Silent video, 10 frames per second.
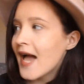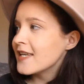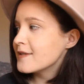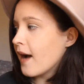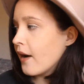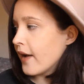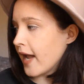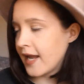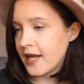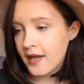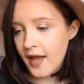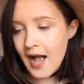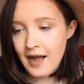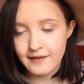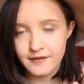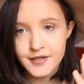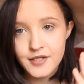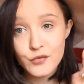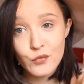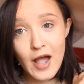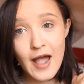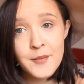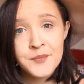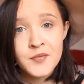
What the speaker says: and it's about a island where